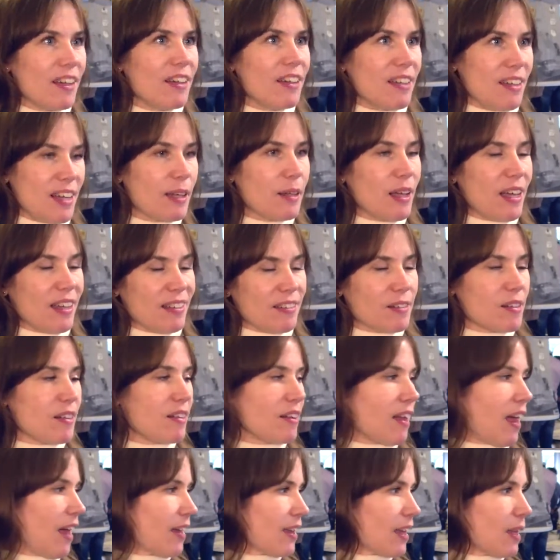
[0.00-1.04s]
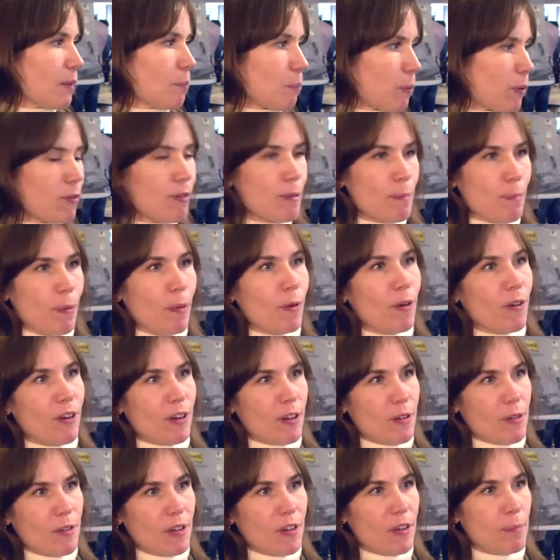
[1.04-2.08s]
and like improving
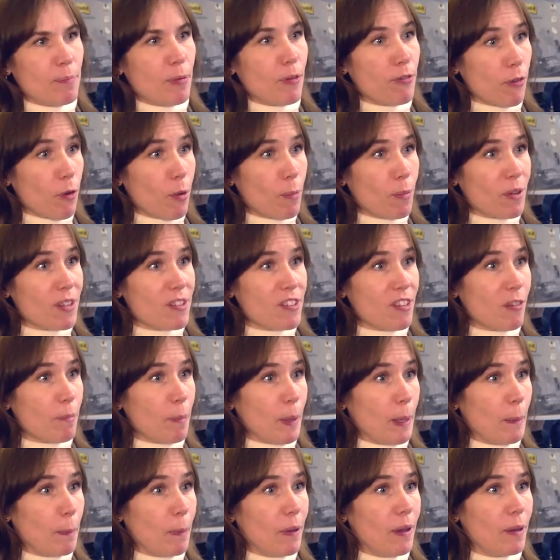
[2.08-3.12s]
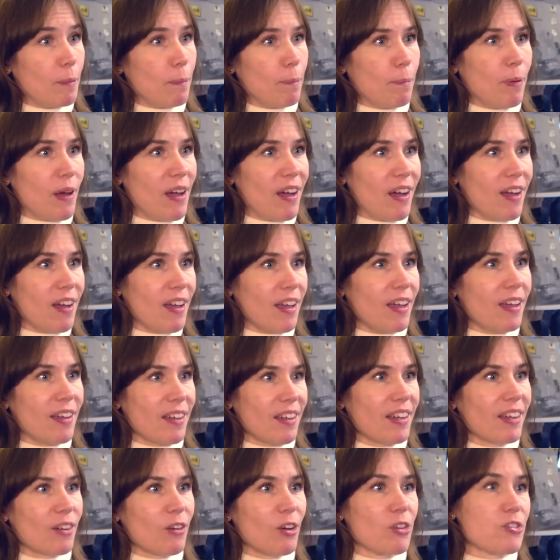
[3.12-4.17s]
performance of people by
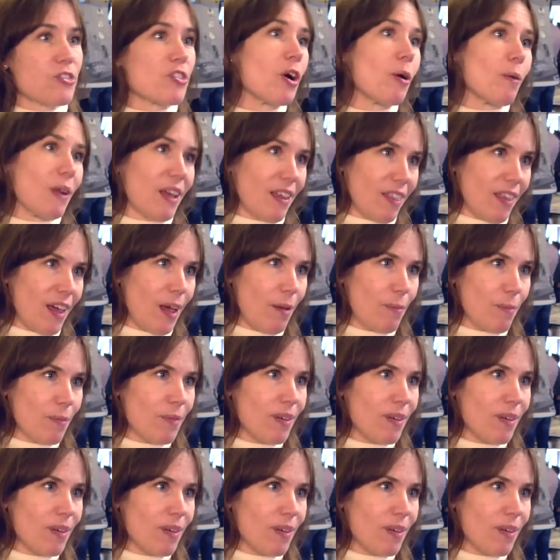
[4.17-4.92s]
controlling them.